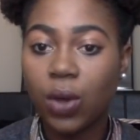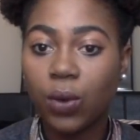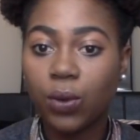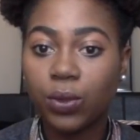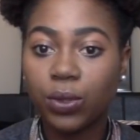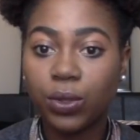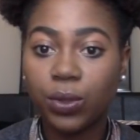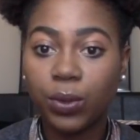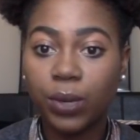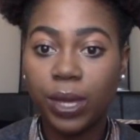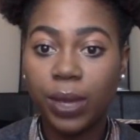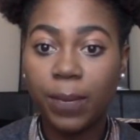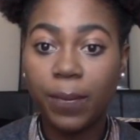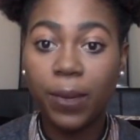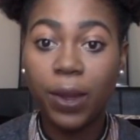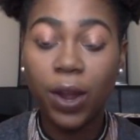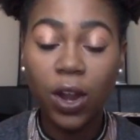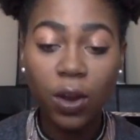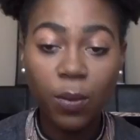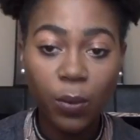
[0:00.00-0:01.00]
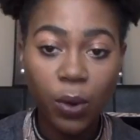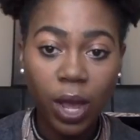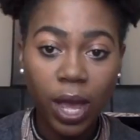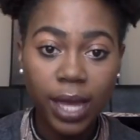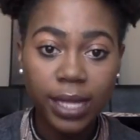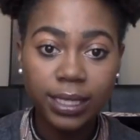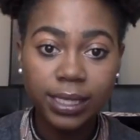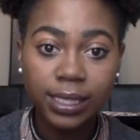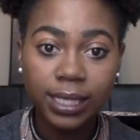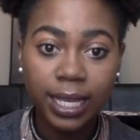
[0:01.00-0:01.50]
doing perm
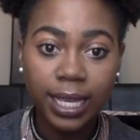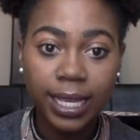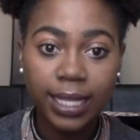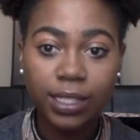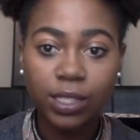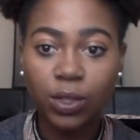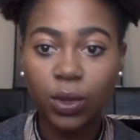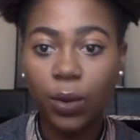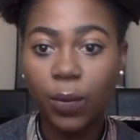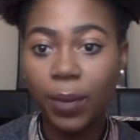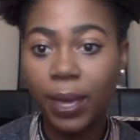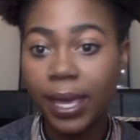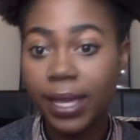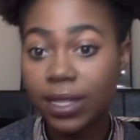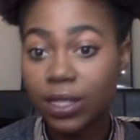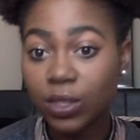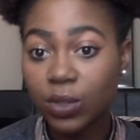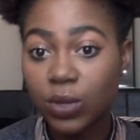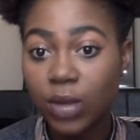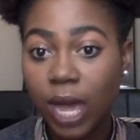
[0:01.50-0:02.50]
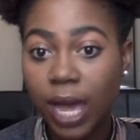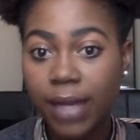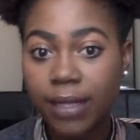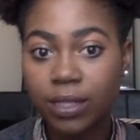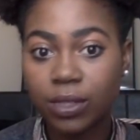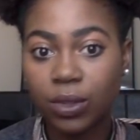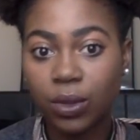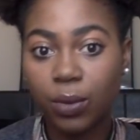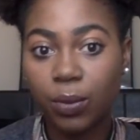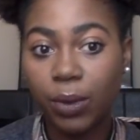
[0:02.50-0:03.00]
rod sets or bantu
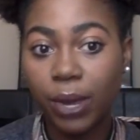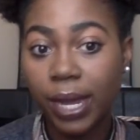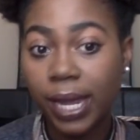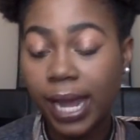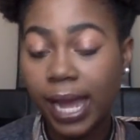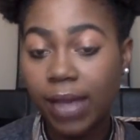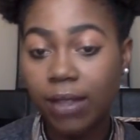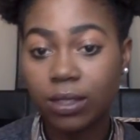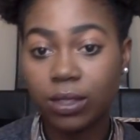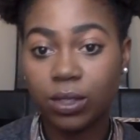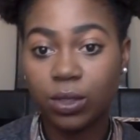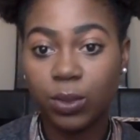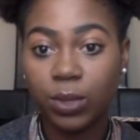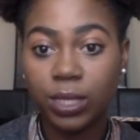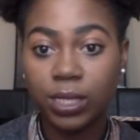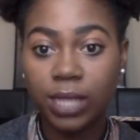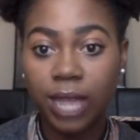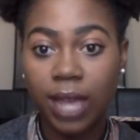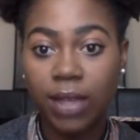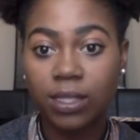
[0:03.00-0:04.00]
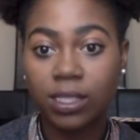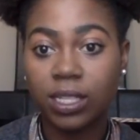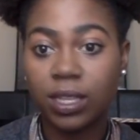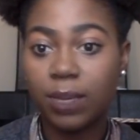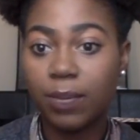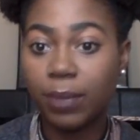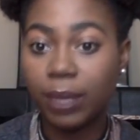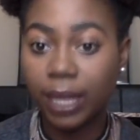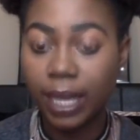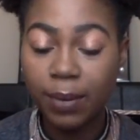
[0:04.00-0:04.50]
knots or braid outs or twist outs
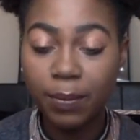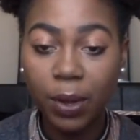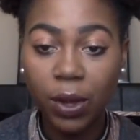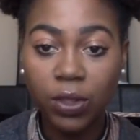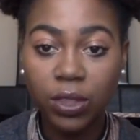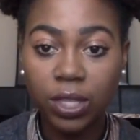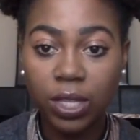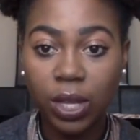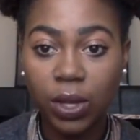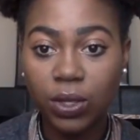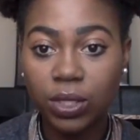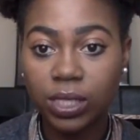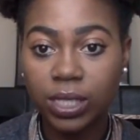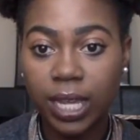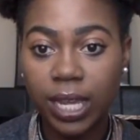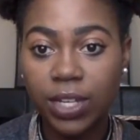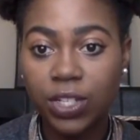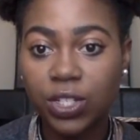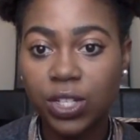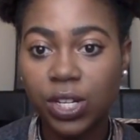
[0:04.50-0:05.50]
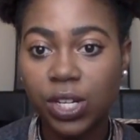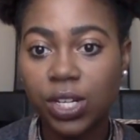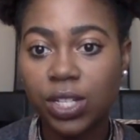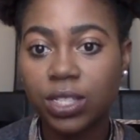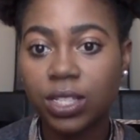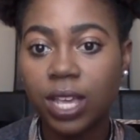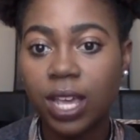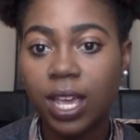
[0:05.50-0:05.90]
that blend both of those textures